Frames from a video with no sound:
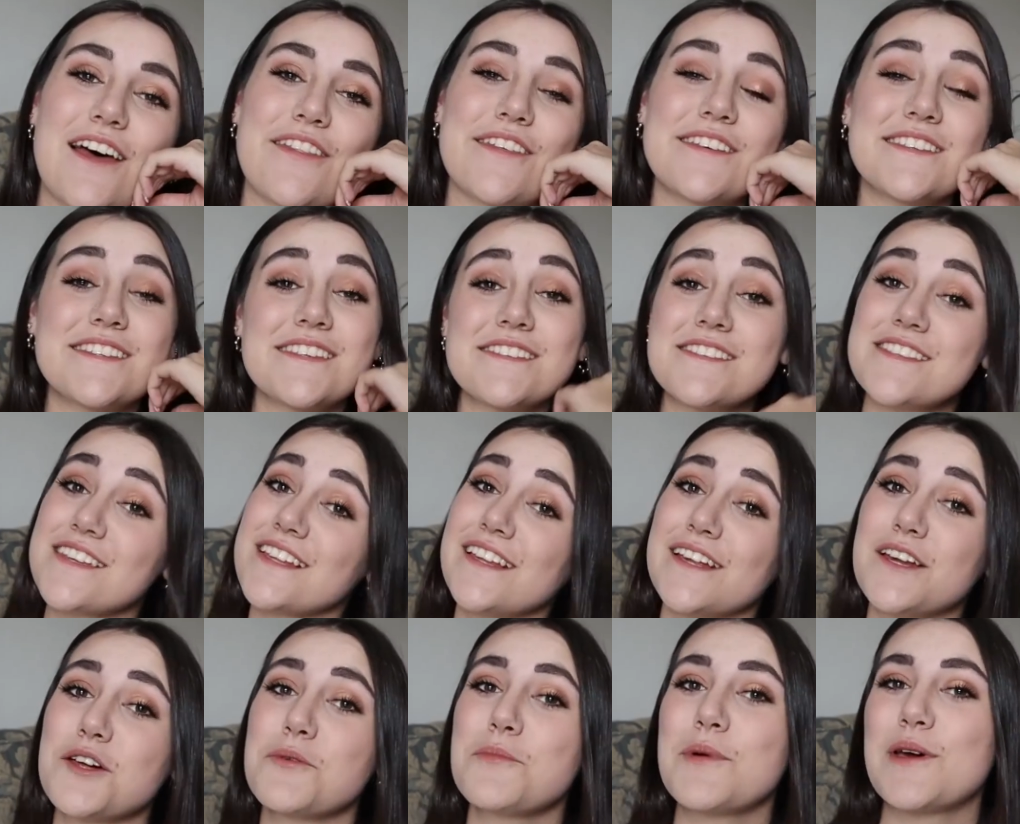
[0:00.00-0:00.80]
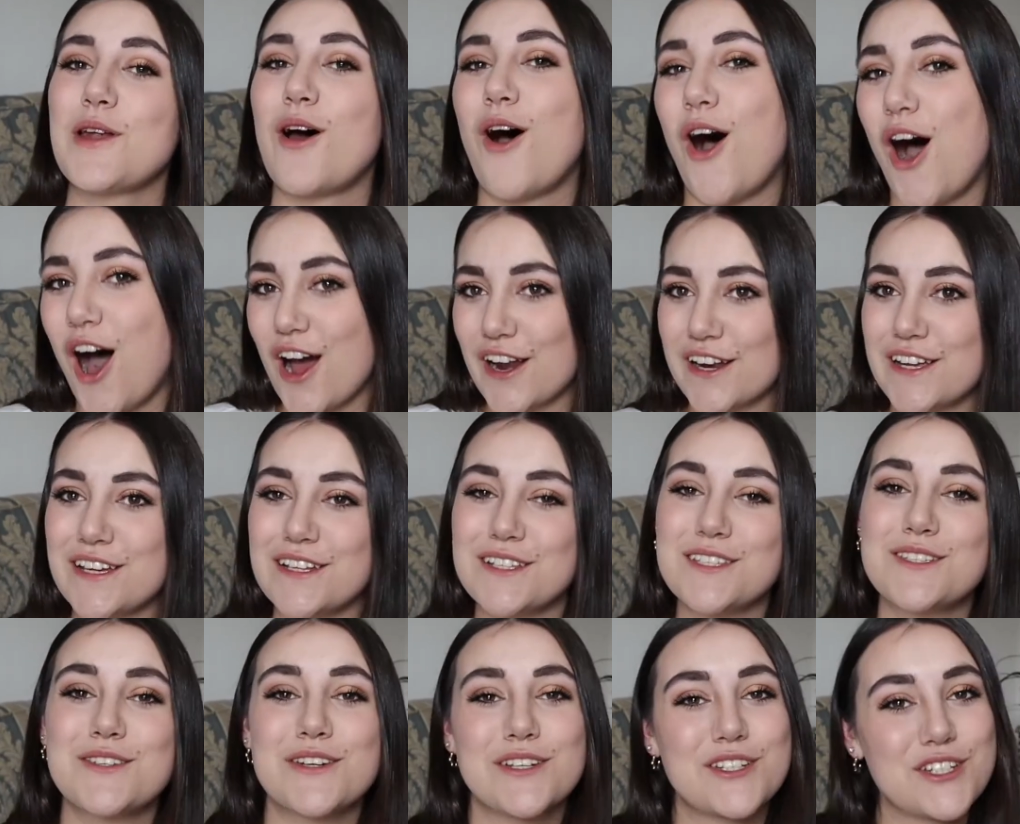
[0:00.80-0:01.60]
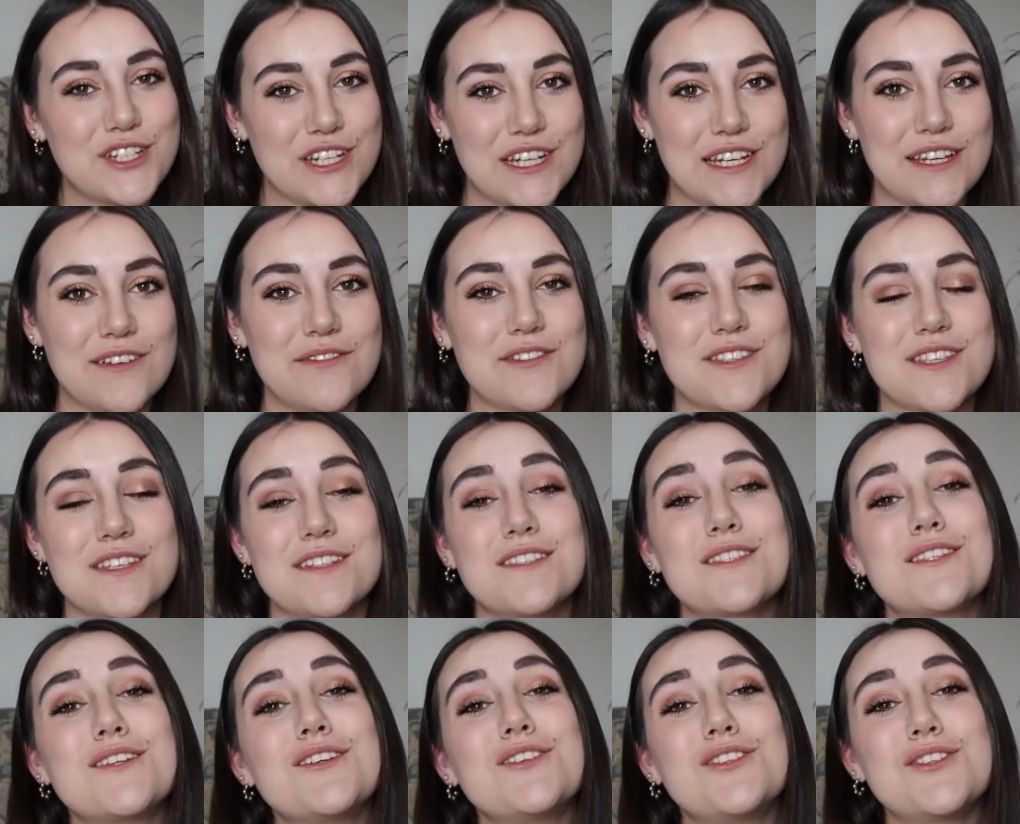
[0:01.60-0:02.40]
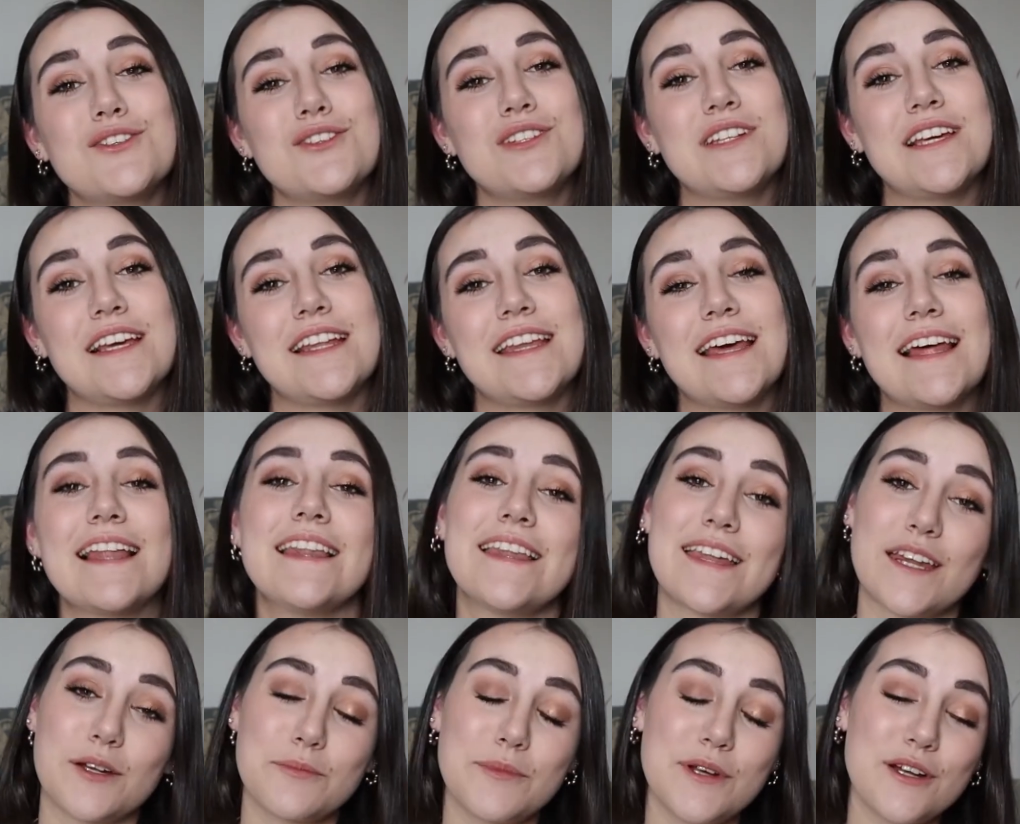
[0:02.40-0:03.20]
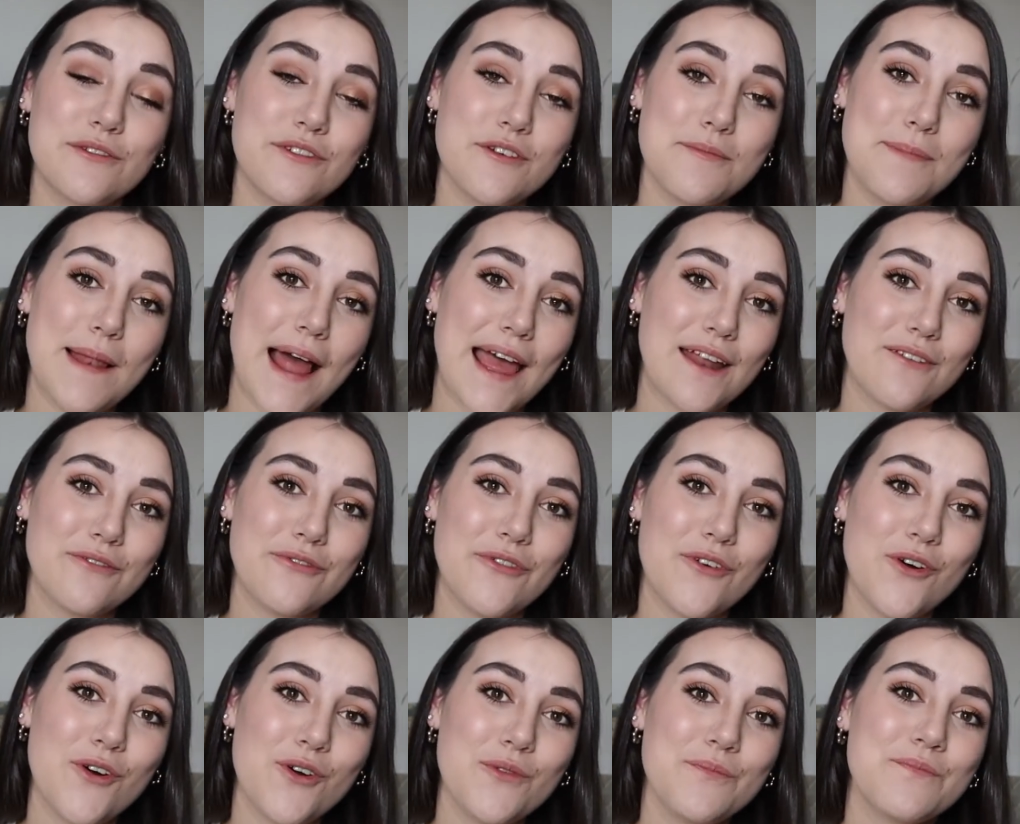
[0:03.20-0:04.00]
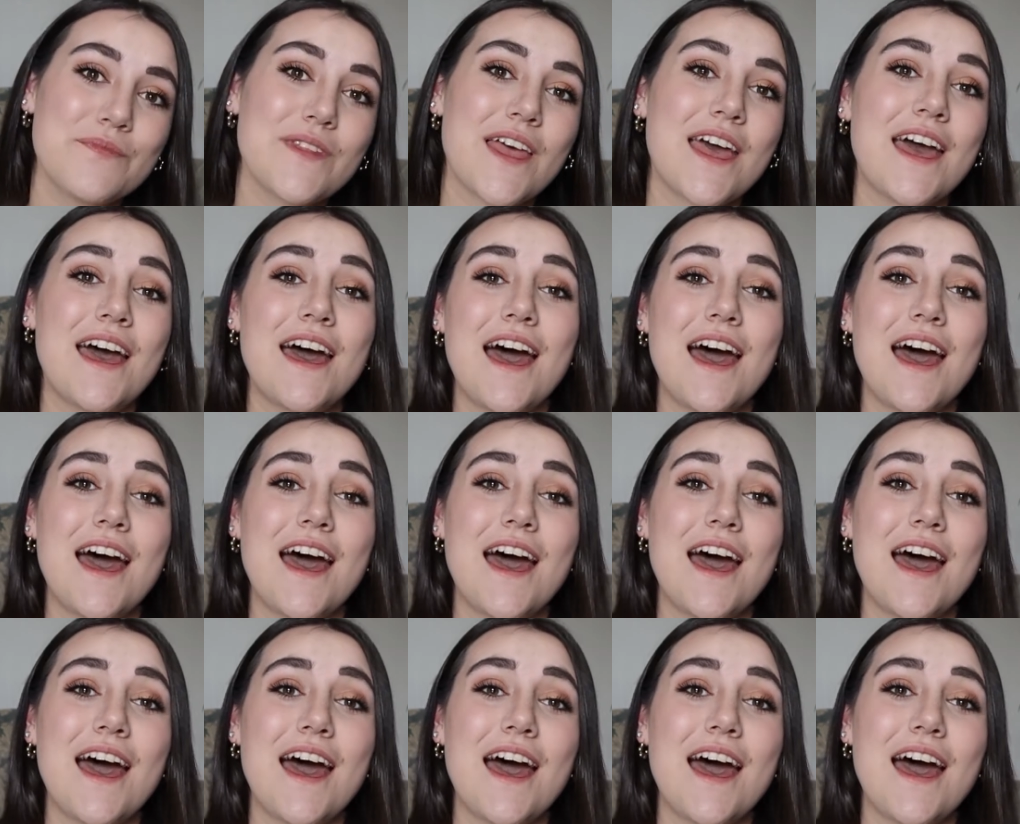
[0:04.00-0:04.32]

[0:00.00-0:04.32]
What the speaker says: this is a little bit harder to achieve since you do need a little bit of a platform.